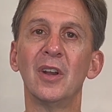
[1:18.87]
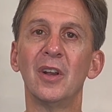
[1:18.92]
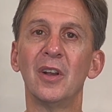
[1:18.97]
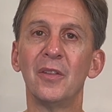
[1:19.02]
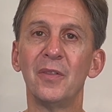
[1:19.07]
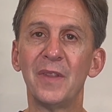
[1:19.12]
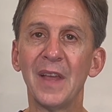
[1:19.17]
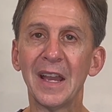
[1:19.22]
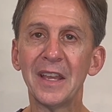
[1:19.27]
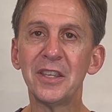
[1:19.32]

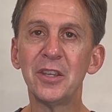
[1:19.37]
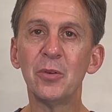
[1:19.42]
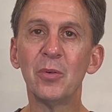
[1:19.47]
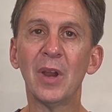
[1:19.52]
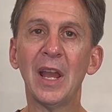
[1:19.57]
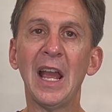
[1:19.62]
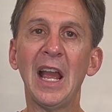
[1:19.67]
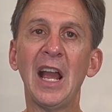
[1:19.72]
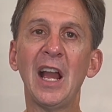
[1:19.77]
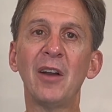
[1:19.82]
that you
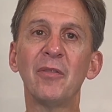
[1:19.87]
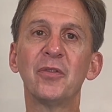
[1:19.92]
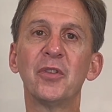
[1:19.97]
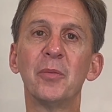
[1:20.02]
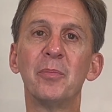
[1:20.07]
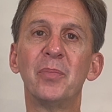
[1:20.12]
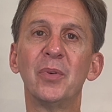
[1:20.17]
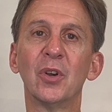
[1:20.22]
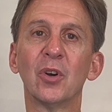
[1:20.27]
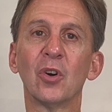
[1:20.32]
have to
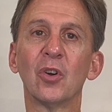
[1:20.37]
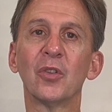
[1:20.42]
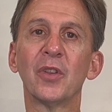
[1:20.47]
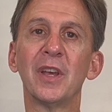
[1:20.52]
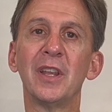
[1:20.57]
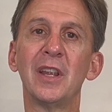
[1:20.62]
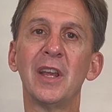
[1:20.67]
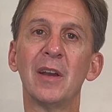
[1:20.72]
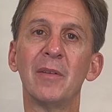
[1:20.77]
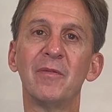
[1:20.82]
build an
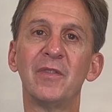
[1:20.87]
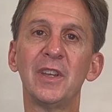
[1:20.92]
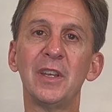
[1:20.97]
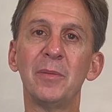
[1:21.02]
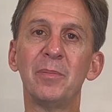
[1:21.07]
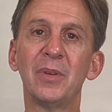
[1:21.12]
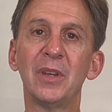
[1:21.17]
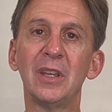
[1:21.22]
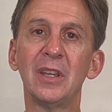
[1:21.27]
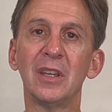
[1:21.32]

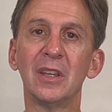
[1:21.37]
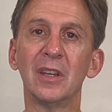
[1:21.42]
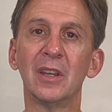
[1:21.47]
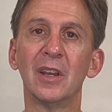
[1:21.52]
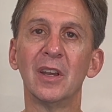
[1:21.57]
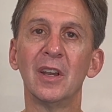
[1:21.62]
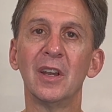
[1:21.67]
MVP.